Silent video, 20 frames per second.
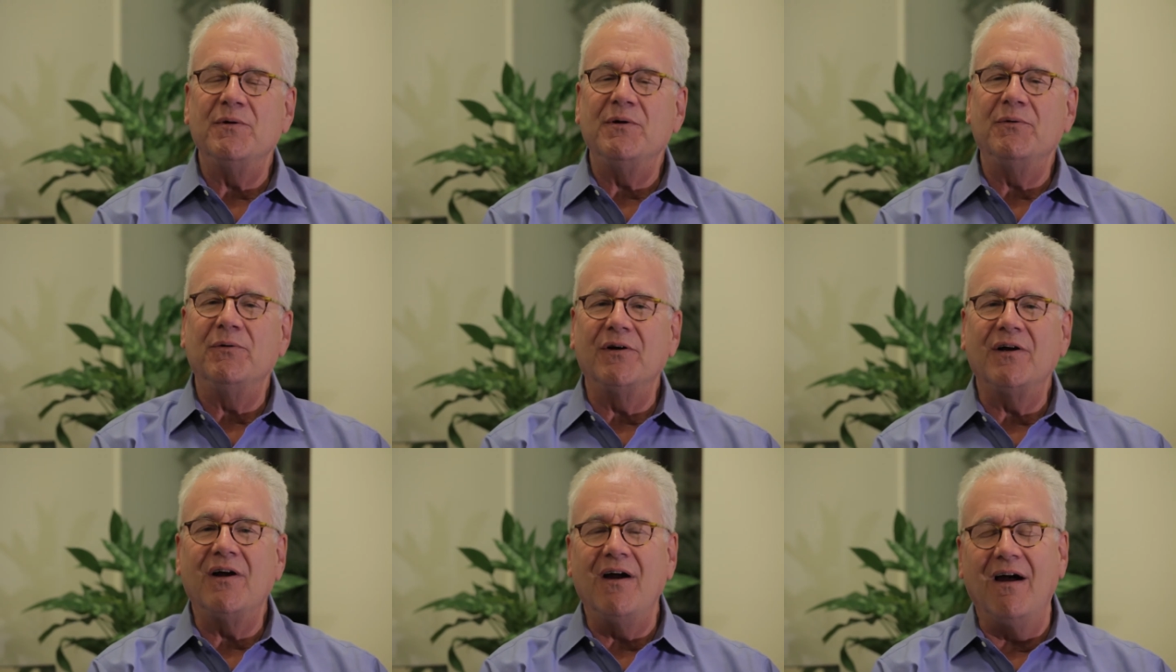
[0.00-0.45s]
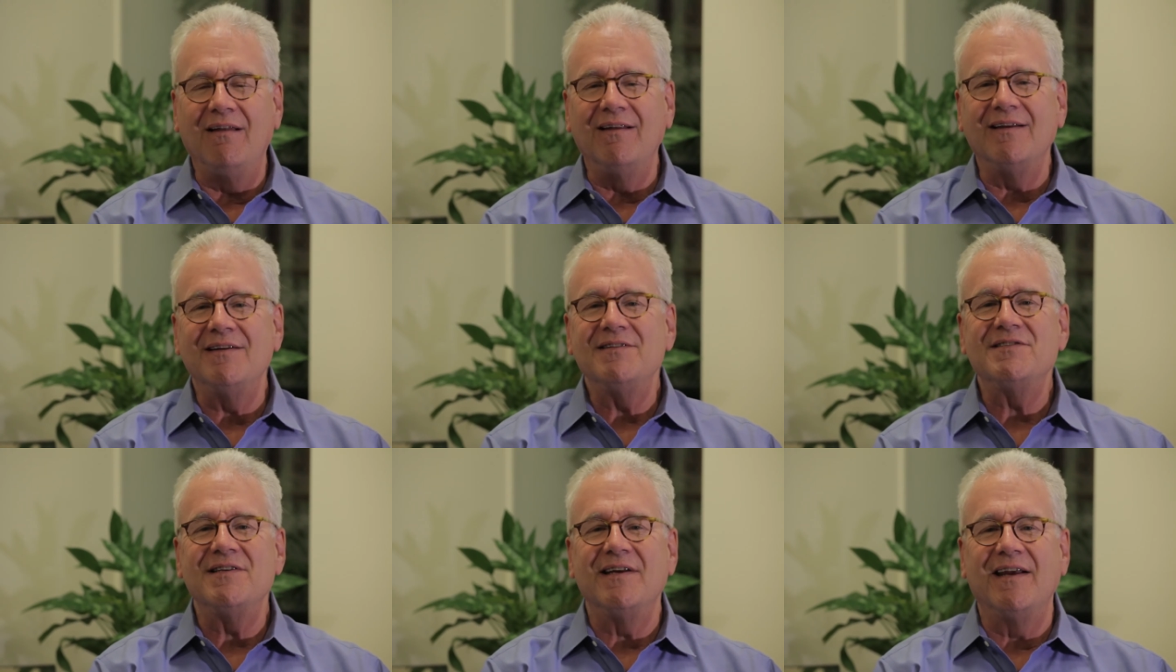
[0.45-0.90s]
We were
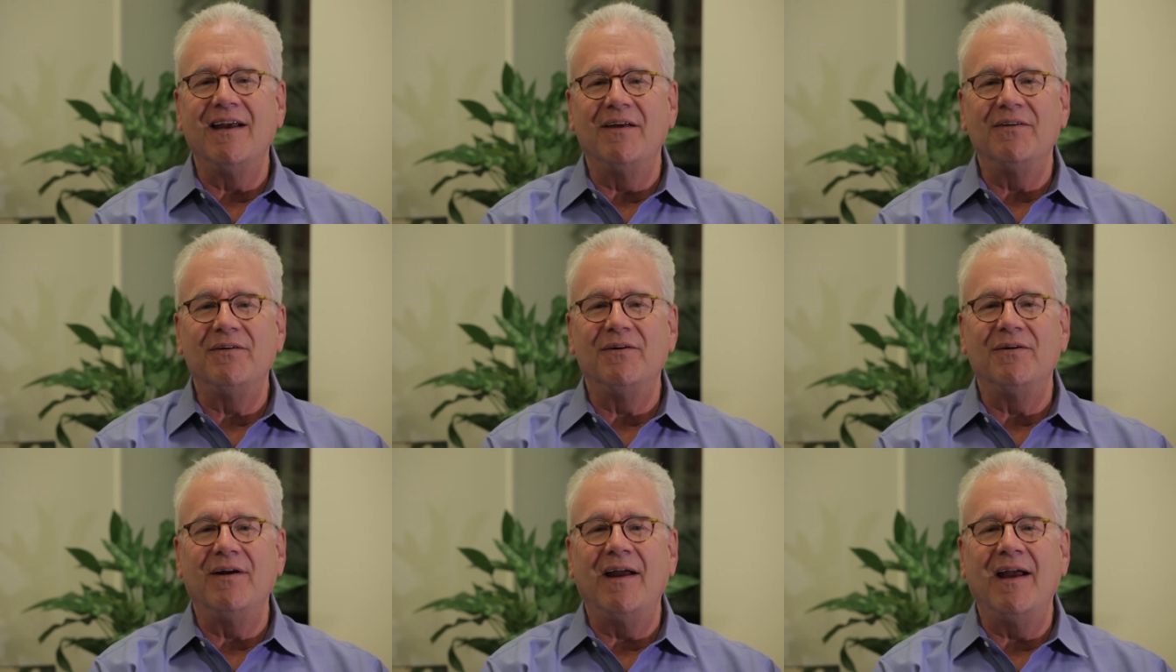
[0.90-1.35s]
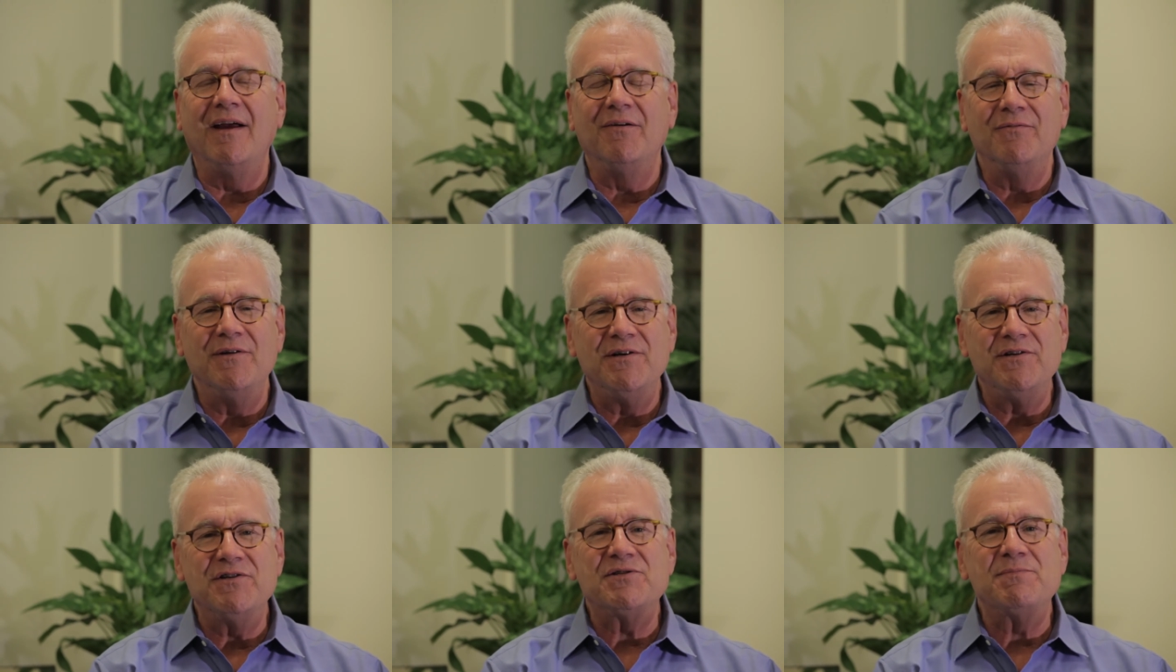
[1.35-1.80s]
colleagues together at
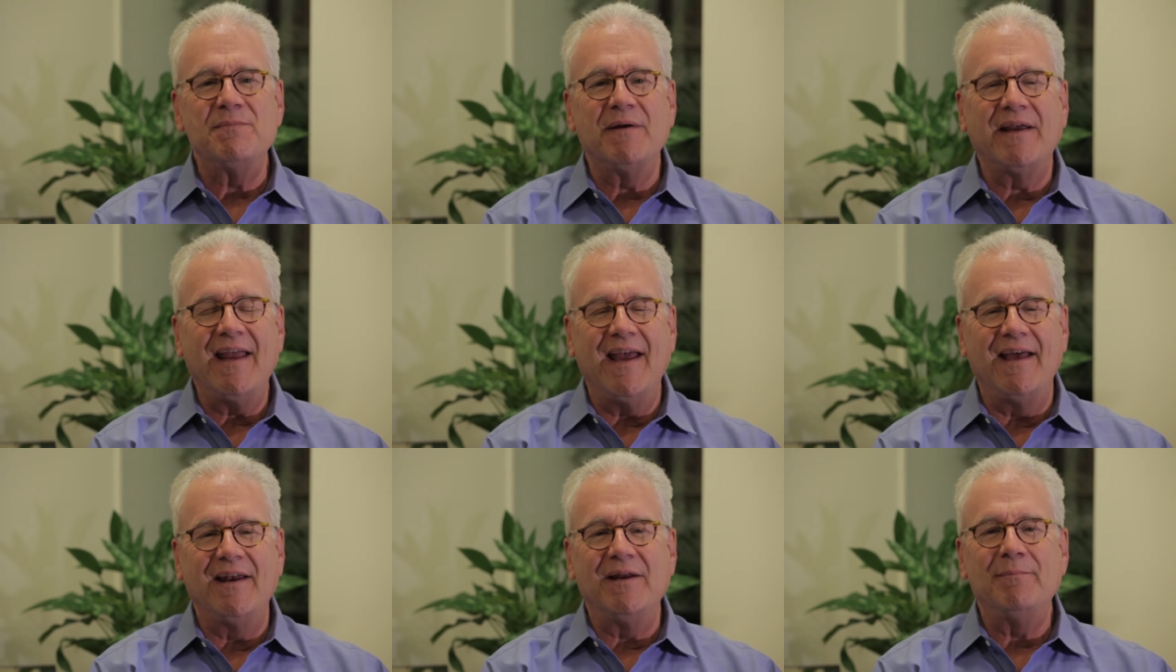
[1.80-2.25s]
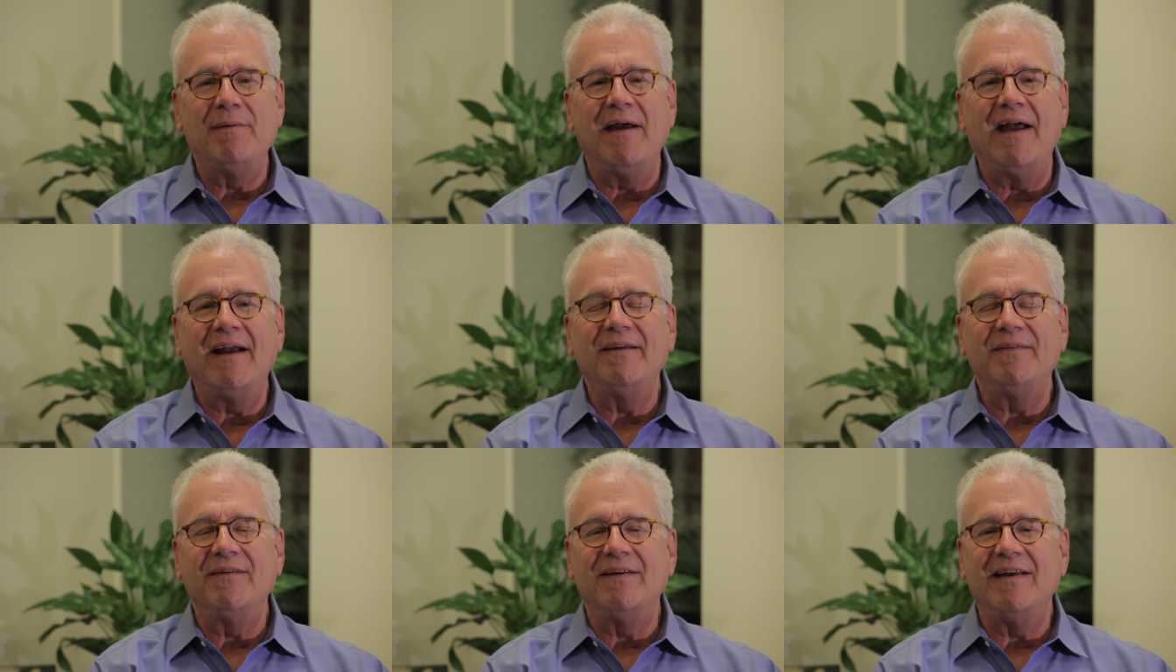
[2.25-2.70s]
Regis McKenna
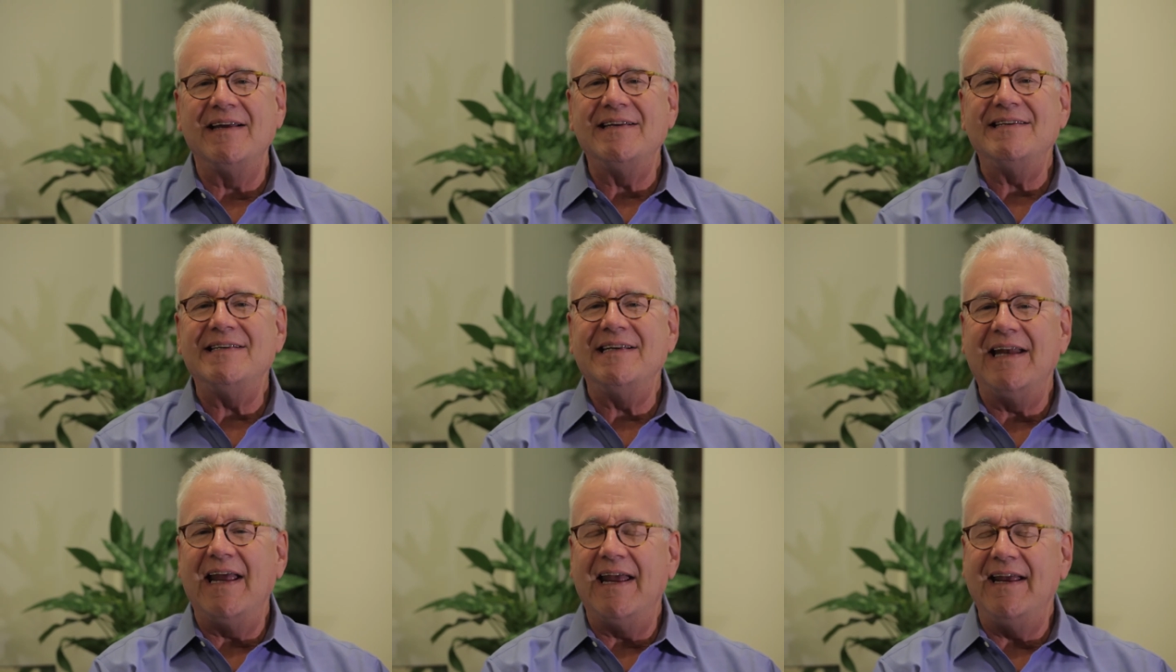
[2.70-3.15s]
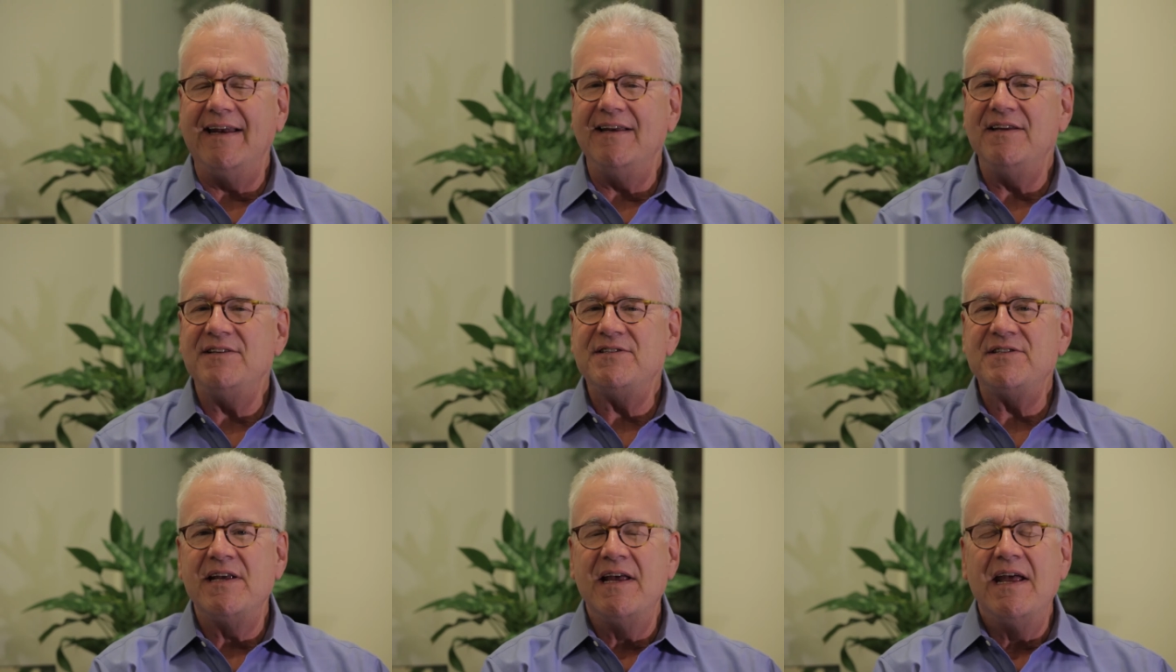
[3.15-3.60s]
back in the
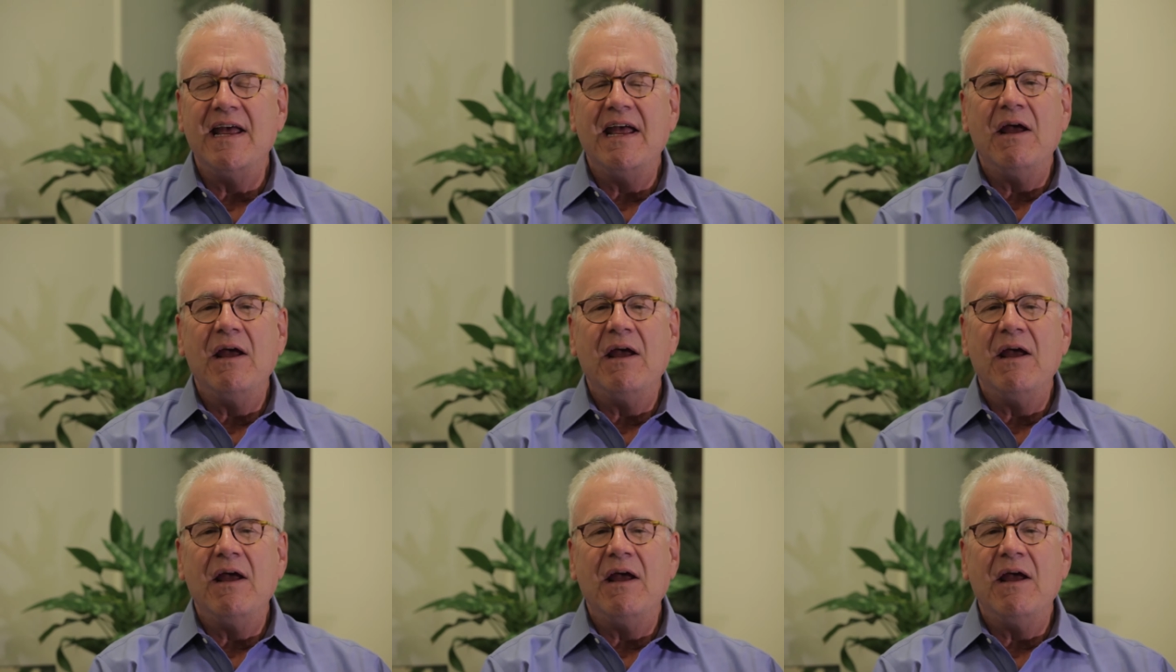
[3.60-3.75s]
1980s,